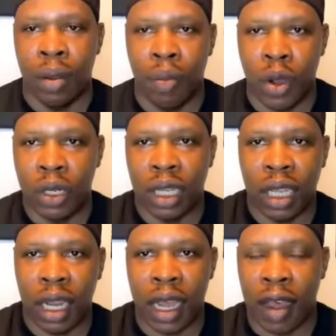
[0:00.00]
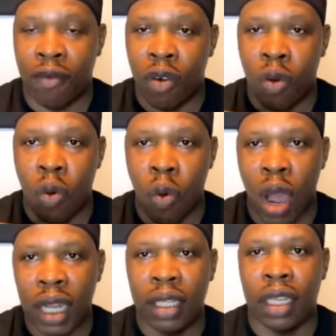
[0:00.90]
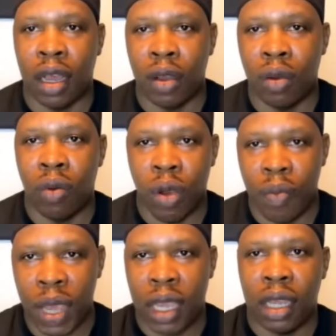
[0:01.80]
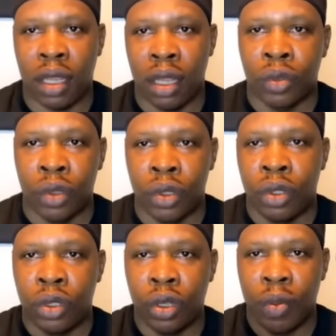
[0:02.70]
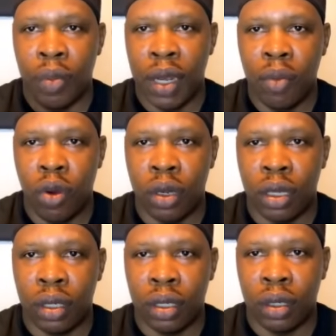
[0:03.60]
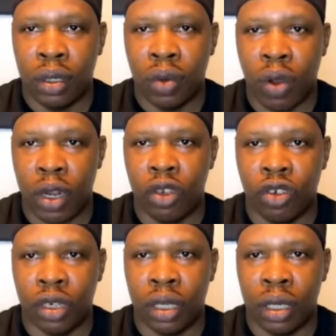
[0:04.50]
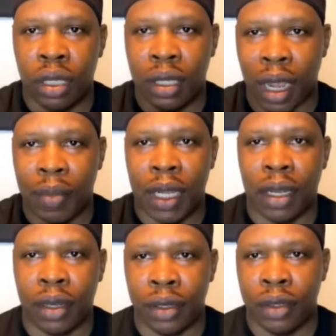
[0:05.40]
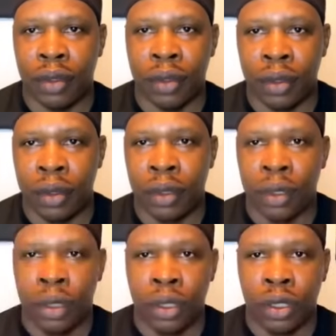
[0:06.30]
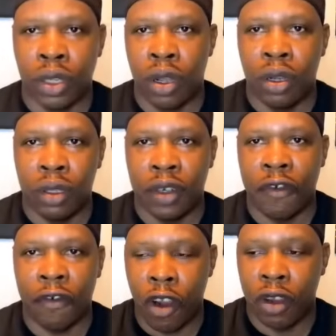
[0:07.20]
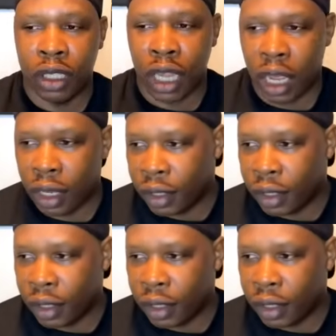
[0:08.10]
Bounty Killer have 1 song will make it to the Billboard 100 top 10. So the first song,